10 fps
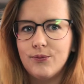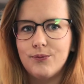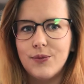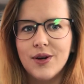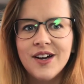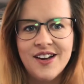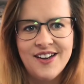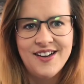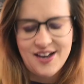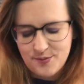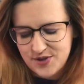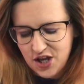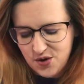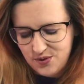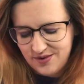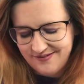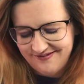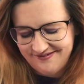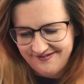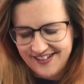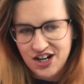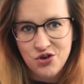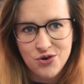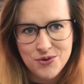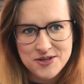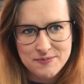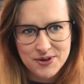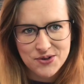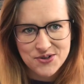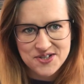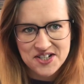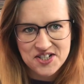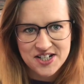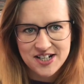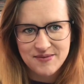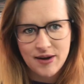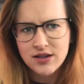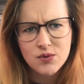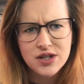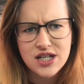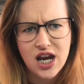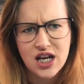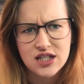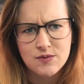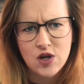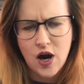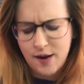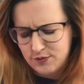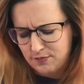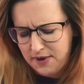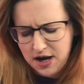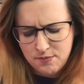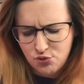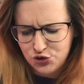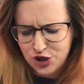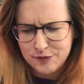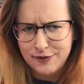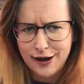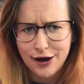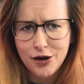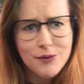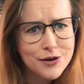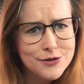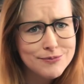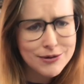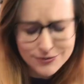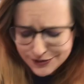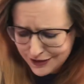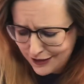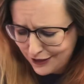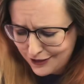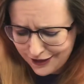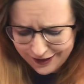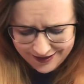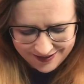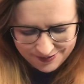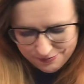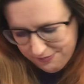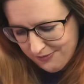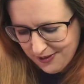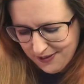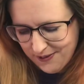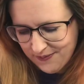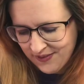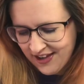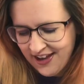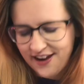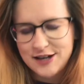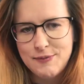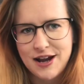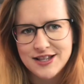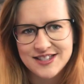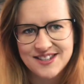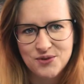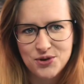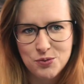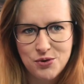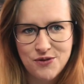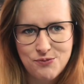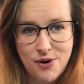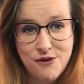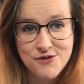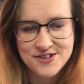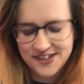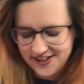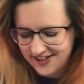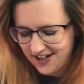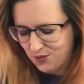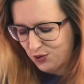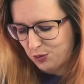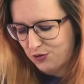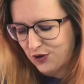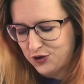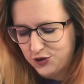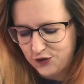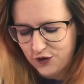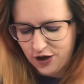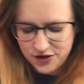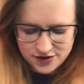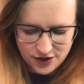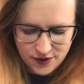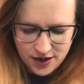but I'm so engrossed in my cross stitching, I'm like, I don't want to take some time to make a project bag, I want to do my cross stitching. But it depends what your preference is, isn't it, and what you prefer to do first, so